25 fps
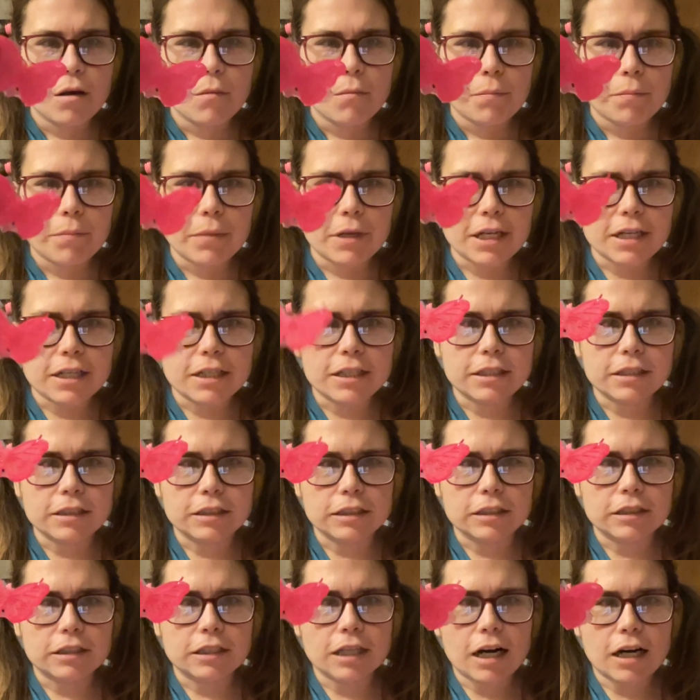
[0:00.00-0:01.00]
Because
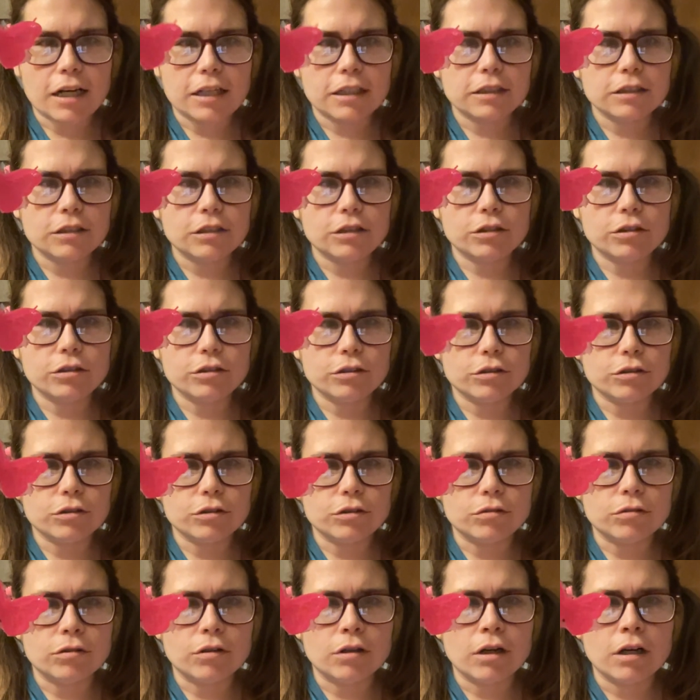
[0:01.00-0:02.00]
it's hard
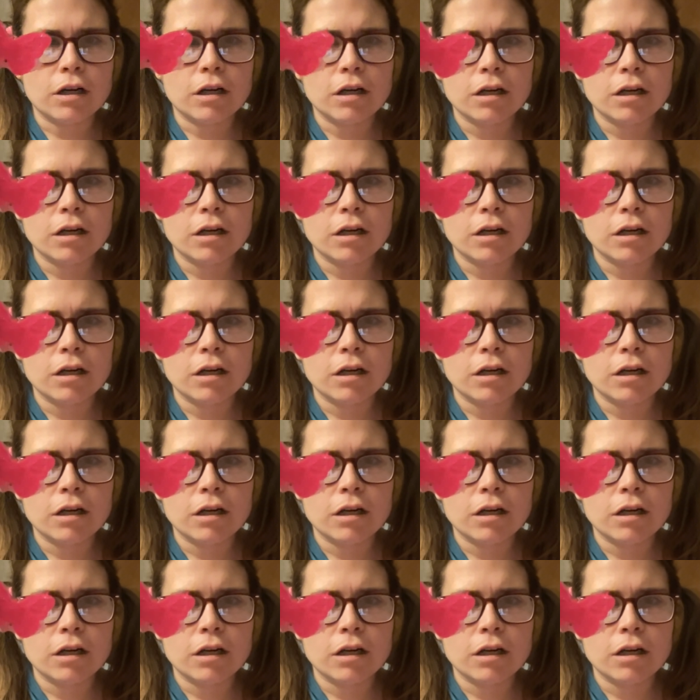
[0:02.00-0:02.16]
to,